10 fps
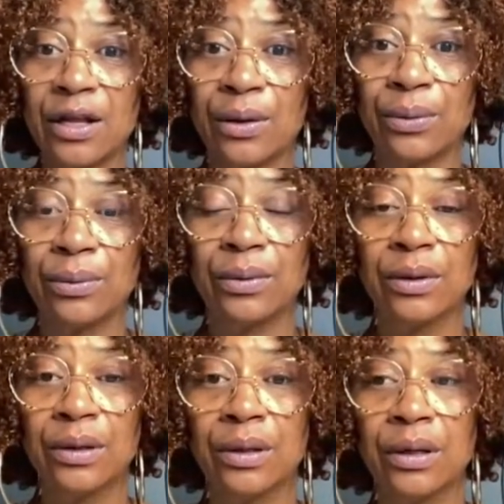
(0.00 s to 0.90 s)
though.
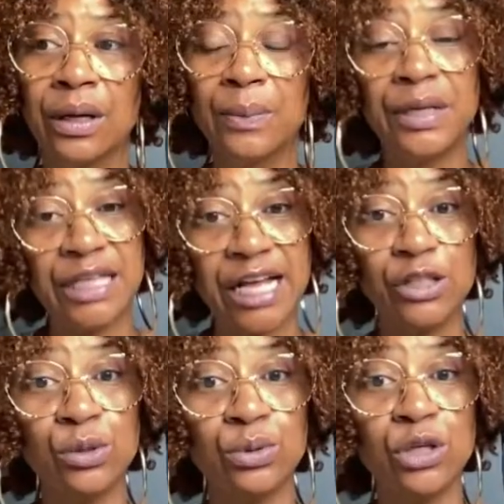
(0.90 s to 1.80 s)
But they
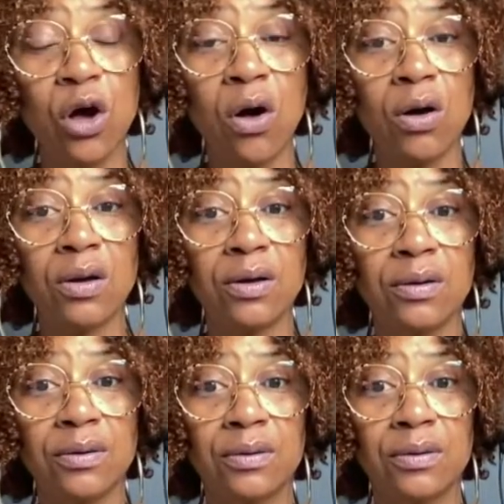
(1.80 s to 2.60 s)
do talk.